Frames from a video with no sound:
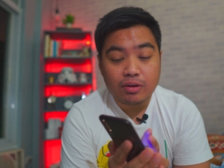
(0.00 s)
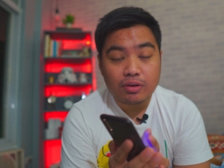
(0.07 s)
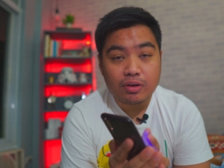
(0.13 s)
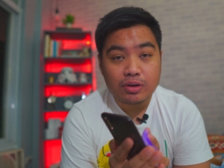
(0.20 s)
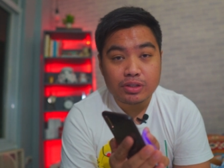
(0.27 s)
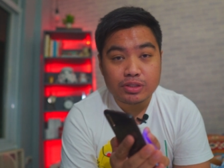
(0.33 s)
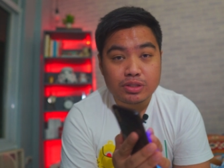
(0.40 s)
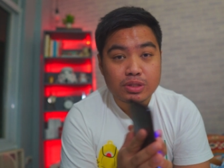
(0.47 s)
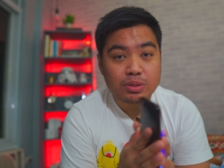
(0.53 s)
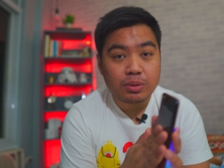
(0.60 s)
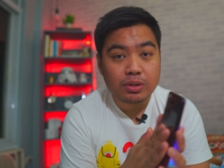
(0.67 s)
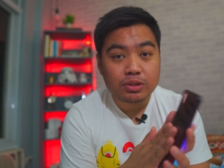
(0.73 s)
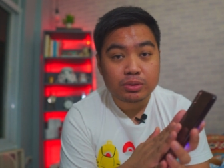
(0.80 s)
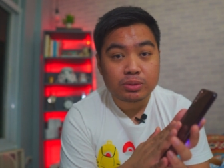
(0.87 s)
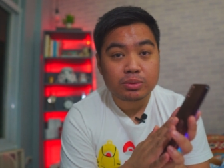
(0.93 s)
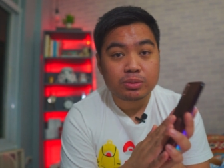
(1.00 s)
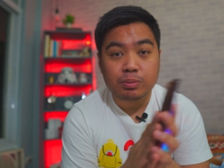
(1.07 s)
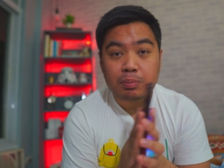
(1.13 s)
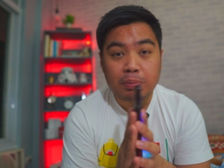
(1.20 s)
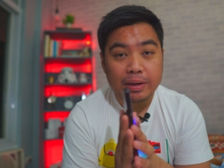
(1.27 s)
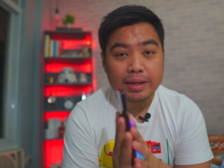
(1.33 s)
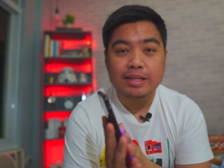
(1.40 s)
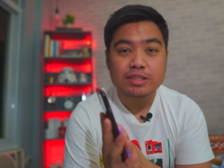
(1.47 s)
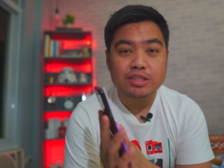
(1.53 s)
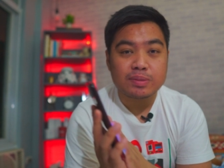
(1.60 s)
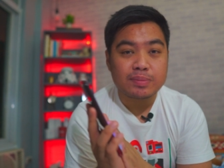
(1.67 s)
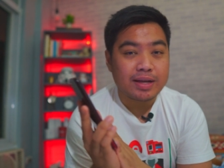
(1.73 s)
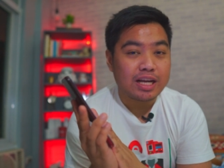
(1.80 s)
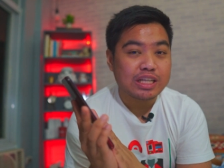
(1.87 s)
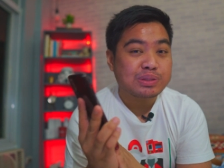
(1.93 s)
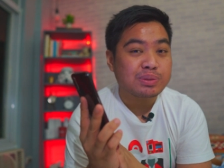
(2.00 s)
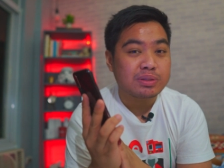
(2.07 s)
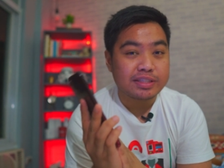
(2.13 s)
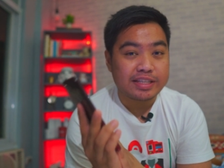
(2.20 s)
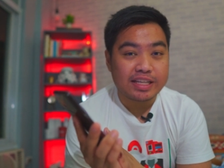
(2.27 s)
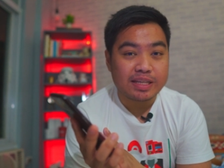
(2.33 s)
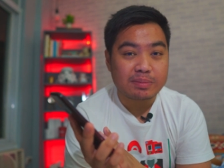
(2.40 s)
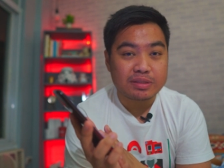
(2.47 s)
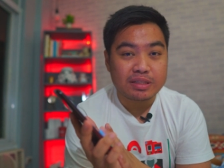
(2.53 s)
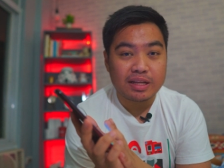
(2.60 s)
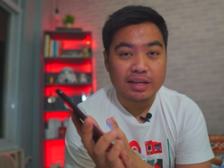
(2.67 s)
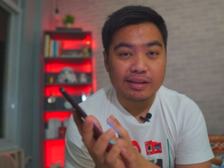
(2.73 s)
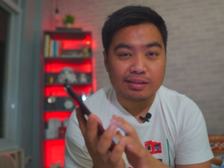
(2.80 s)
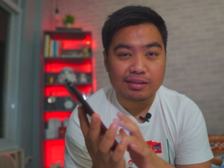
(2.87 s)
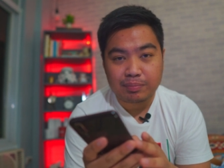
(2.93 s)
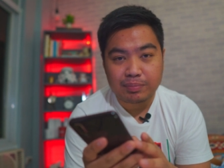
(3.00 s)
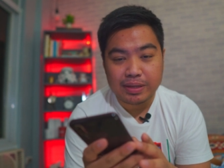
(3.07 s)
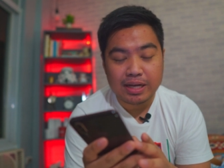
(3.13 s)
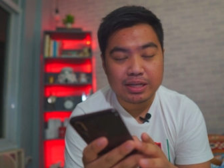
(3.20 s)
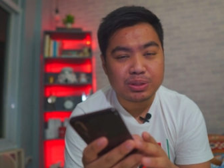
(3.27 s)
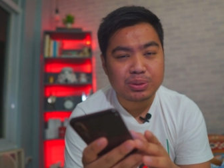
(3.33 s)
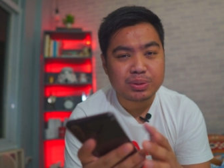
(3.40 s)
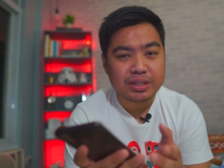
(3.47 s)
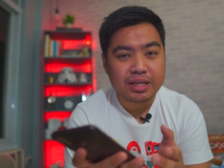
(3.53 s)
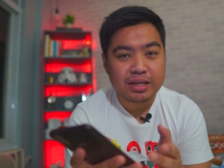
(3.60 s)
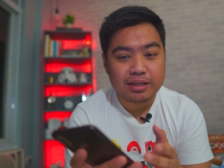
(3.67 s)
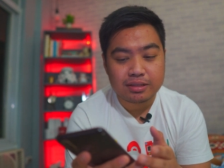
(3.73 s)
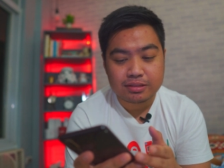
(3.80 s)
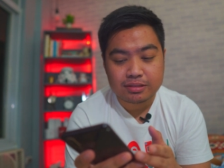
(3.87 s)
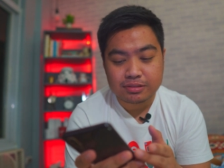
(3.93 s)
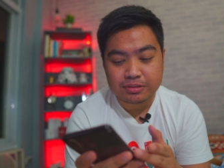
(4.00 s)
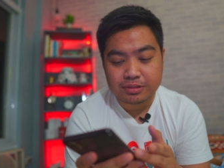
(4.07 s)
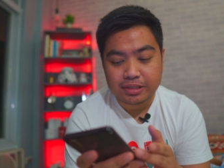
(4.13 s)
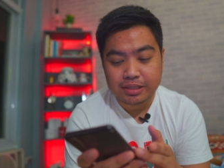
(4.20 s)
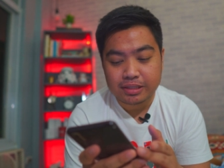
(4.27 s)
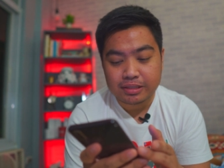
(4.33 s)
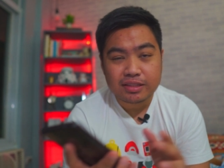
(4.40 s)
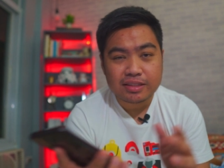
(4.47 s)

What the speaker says: or you just want to play some casual games like piano tiles or